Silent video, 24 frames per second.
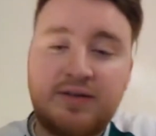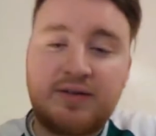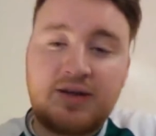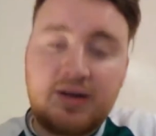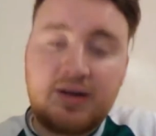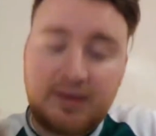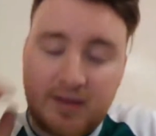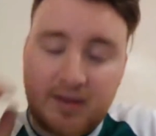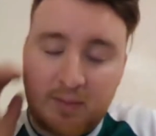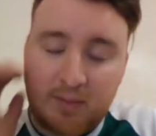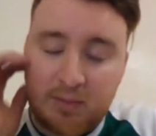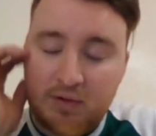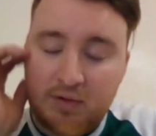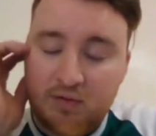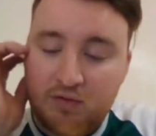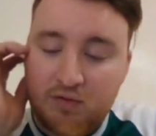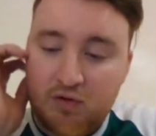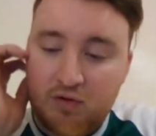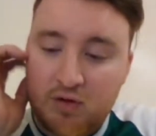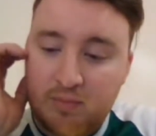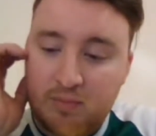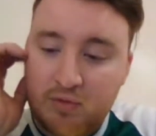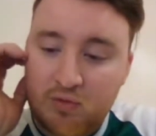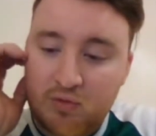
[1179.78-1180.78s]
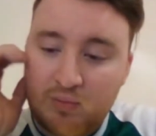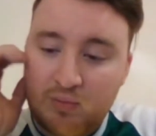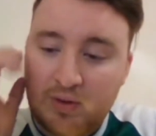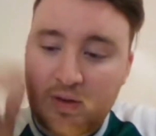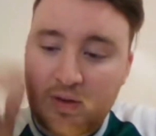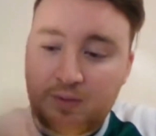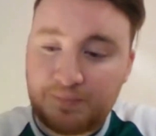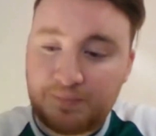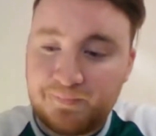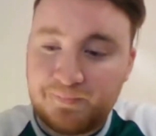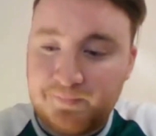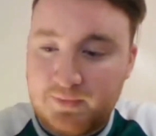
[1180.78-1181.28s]
had a dip in form as
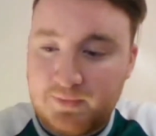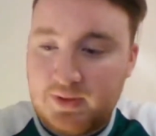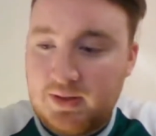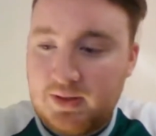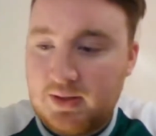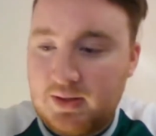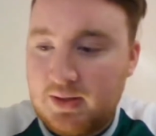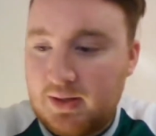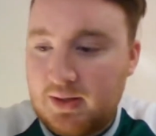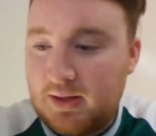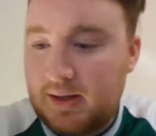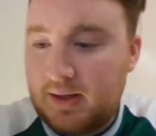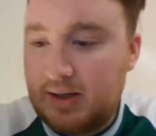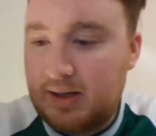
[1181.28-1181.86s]
well. Aye.